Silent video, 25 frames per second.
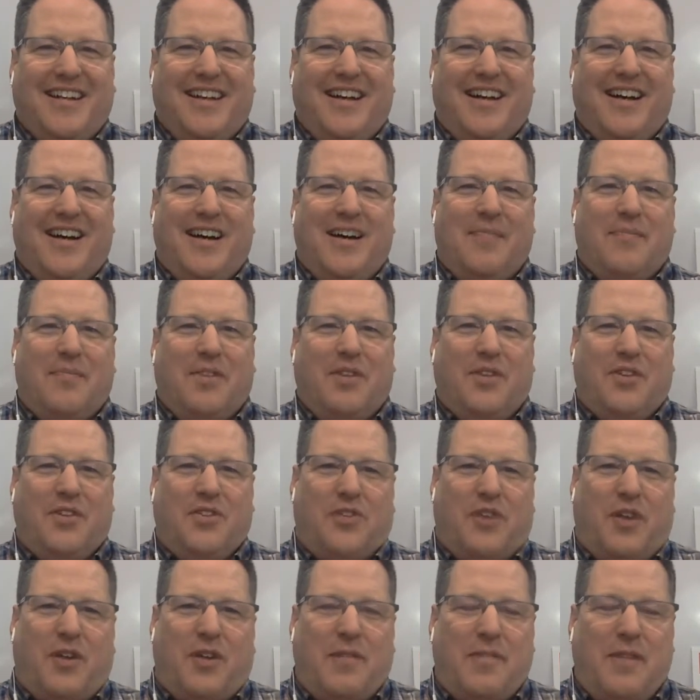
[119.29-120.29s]

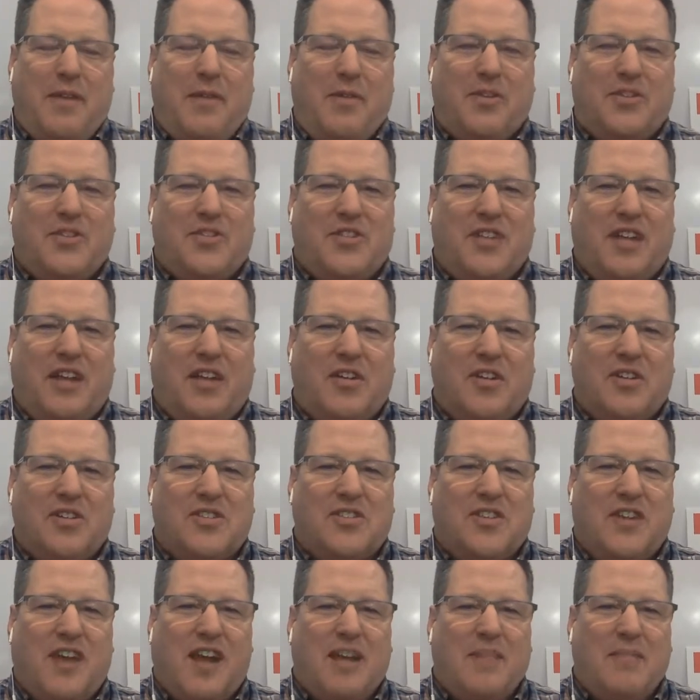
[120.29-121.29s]
Usually when I meet with
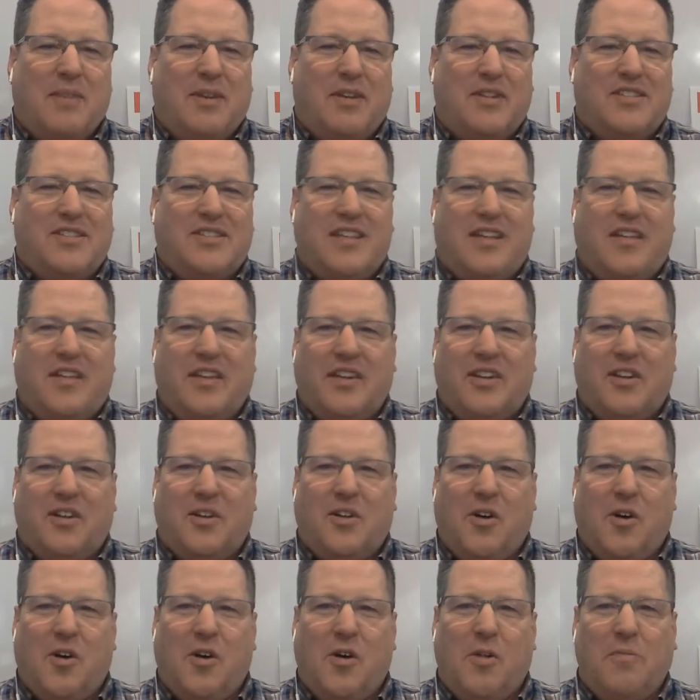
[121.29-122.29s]
sellers, talk about selling their
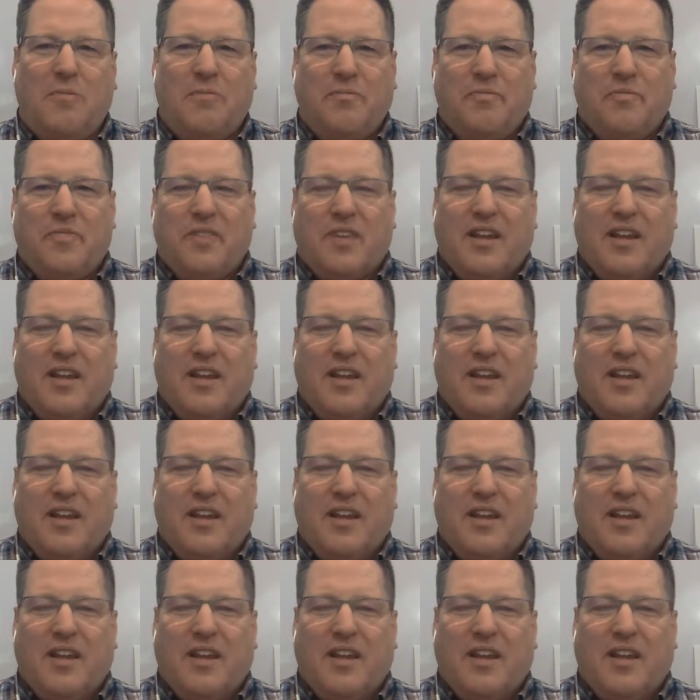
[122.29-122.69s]
home,